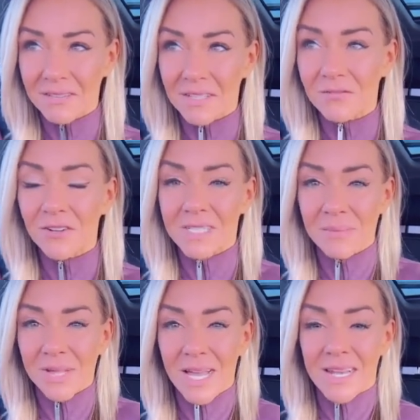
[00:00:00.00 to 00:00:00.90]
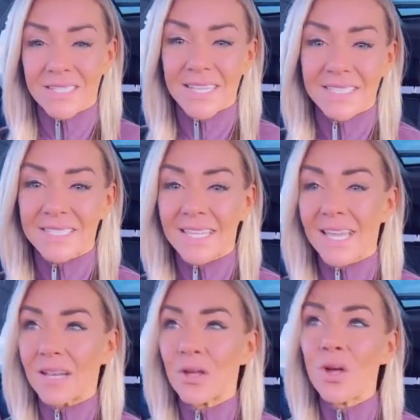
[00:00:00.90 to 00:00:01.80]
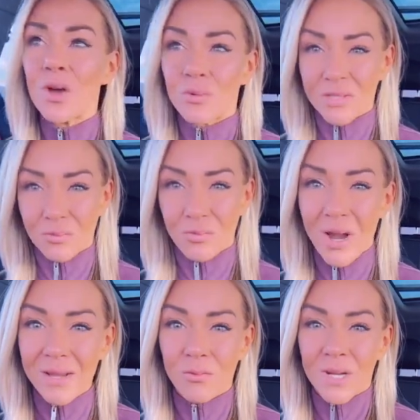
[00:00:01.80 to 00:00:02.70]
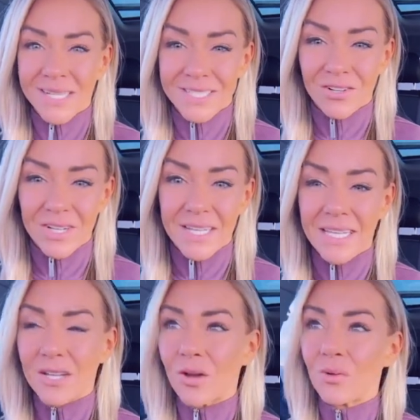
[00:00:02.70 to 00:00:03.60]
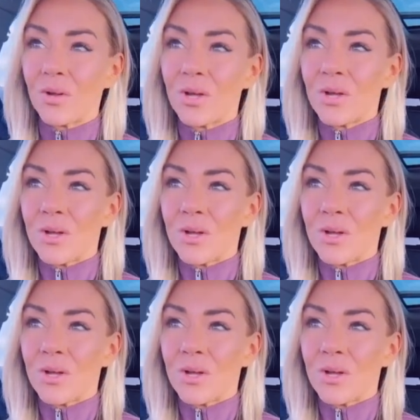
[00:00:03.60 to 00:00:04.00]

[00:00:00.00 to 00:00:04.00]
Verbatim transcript: That was the first time I got a DEXA scan was right when I started keto.